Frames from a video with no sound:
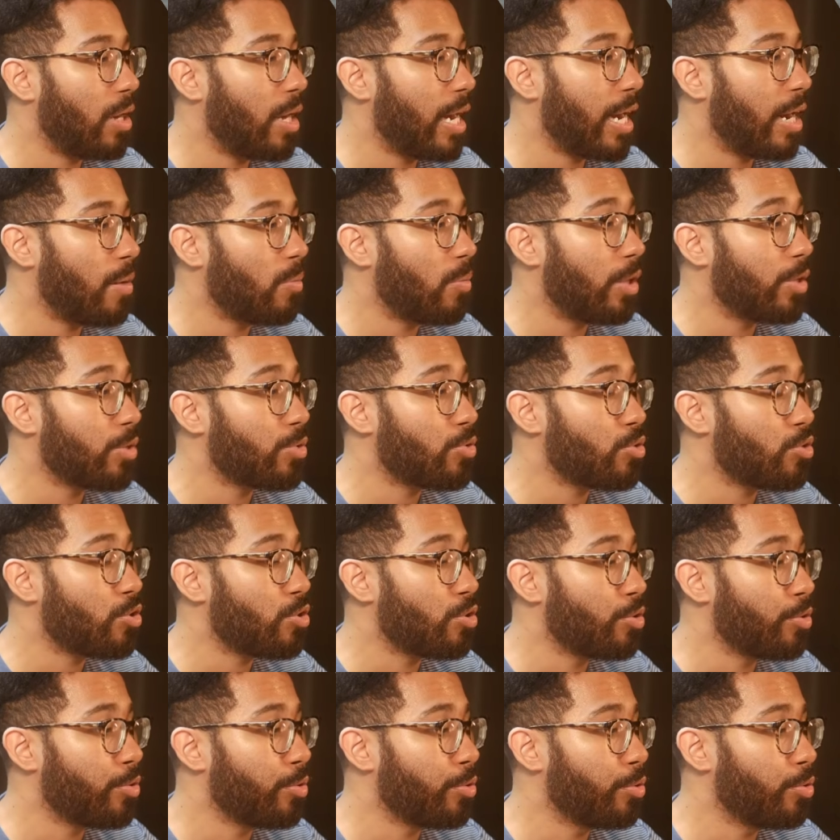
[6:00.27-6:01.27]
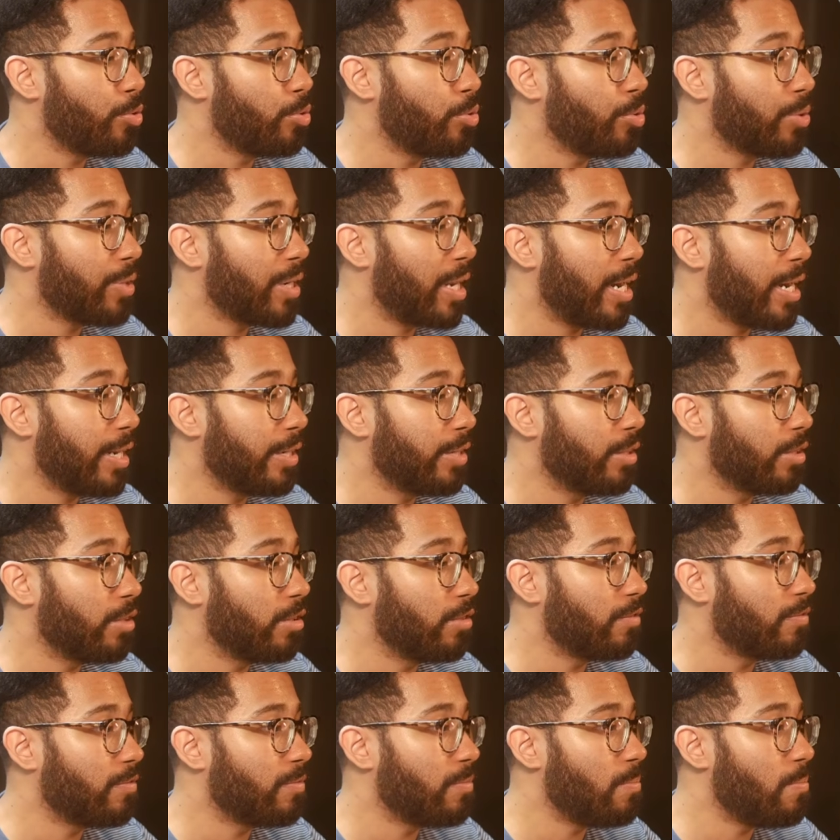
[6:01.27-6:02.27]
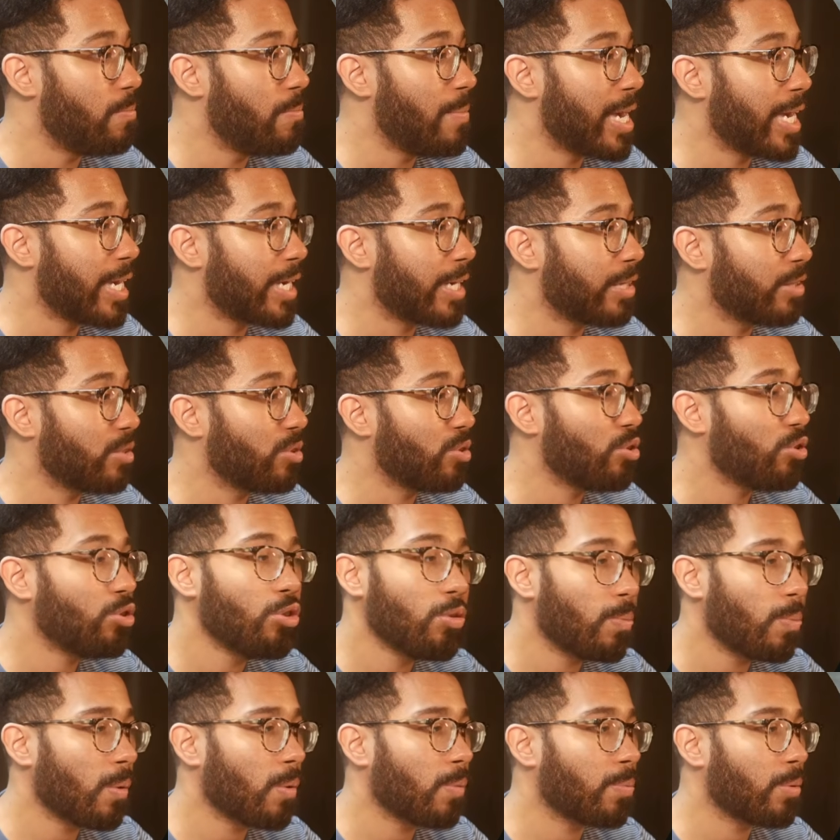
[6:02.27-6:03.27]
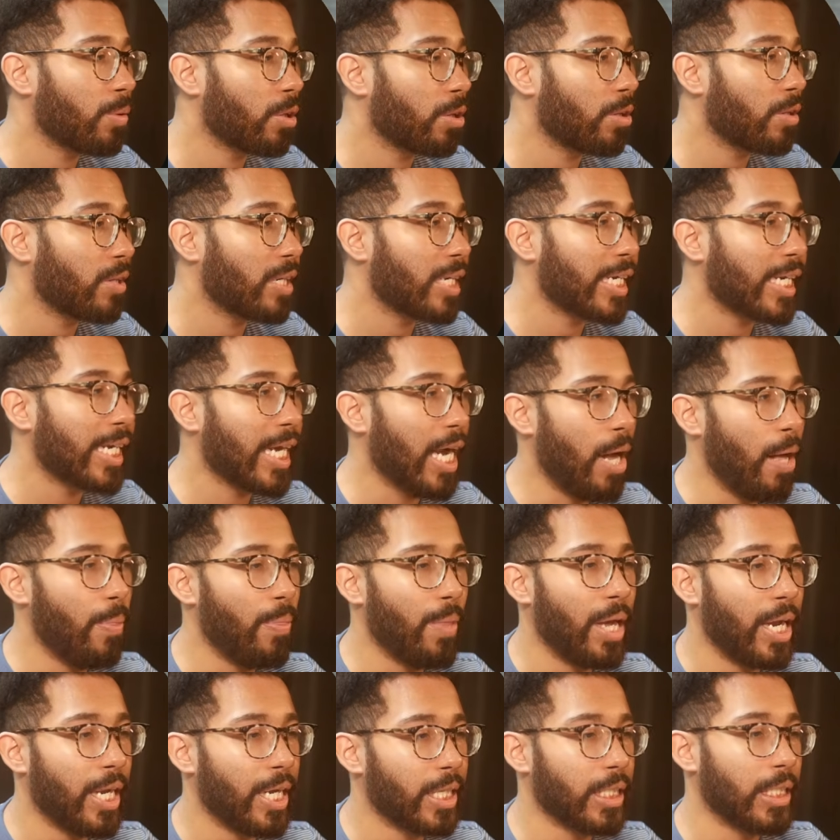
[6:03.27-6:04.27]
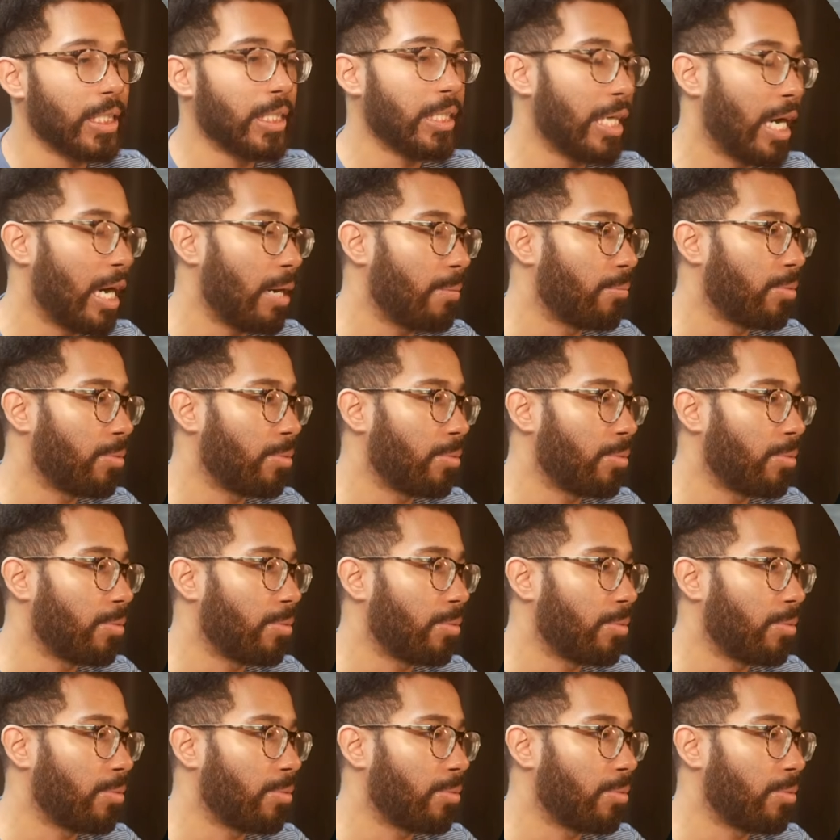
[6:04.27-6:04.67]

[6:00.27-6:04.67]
I want to kind of make it super blurry and then not